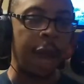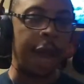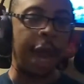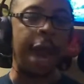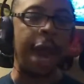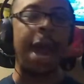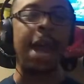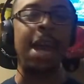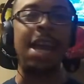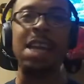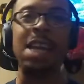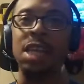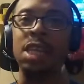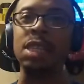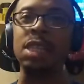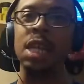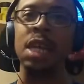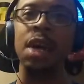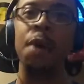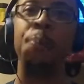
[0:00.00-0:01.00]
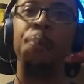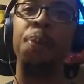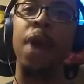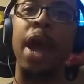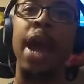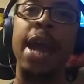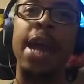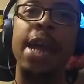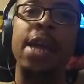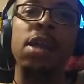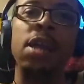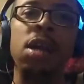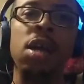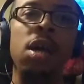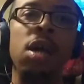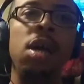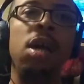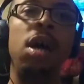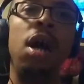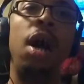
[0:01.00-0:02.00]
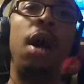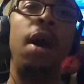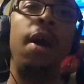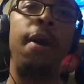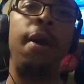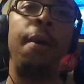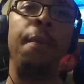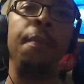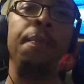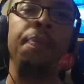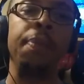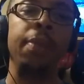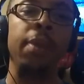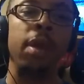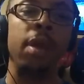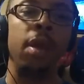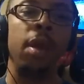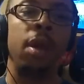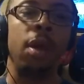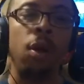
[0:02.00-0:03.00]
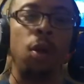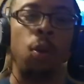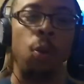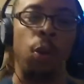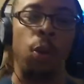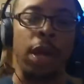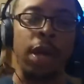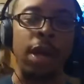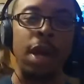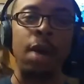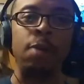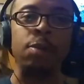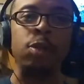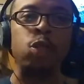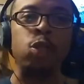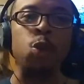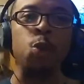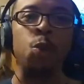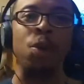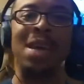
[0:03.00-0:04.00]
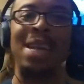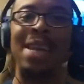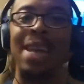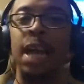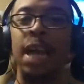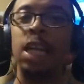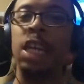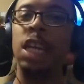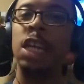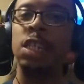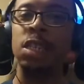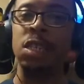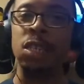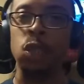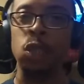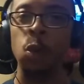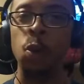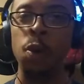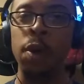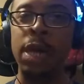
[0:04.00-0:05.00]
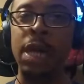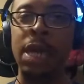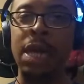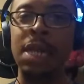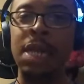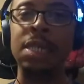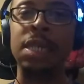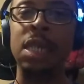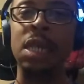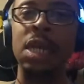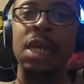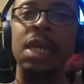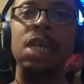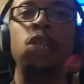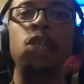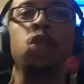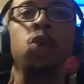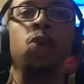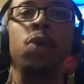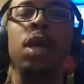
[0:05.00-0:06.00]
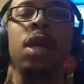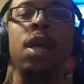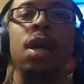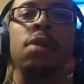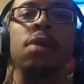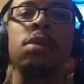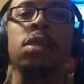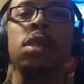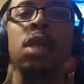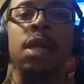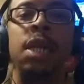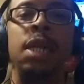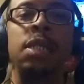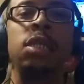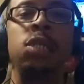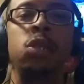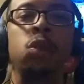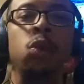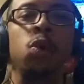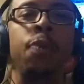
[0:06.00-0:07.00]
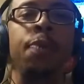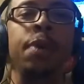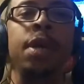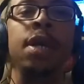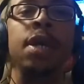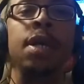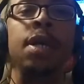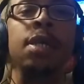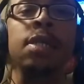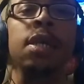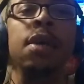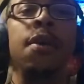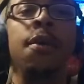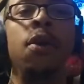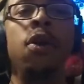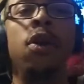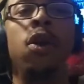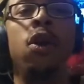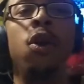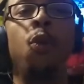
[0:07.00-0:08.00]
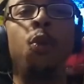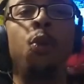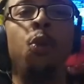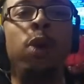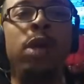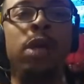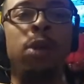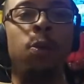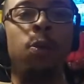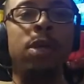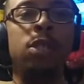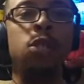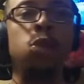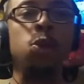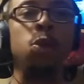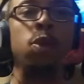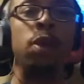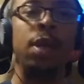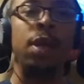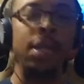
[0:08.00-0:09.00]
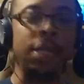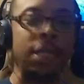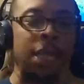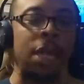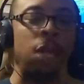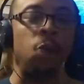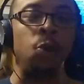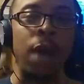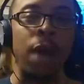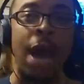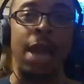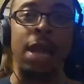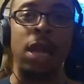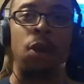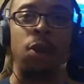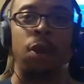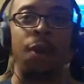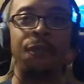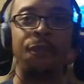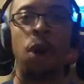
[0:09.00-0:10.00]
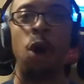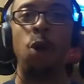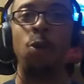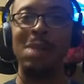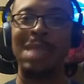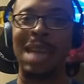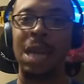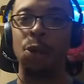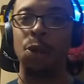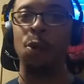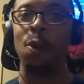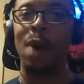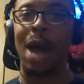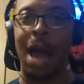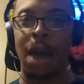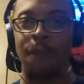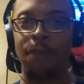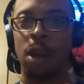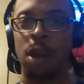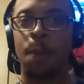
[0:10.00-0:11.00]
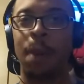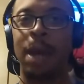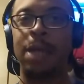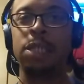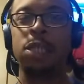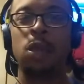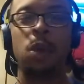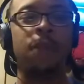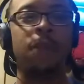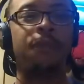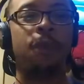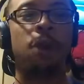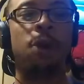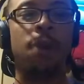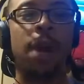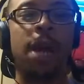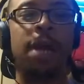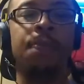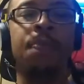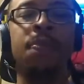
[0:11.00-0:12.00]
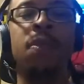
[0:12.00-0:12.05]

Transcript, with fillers: And it is a little pain um, when it comes to connecting to it. It is a little issue when it comes to connecting to it because when once you let's say you got it on your phone, which I do, I have it on my Sony phone, right?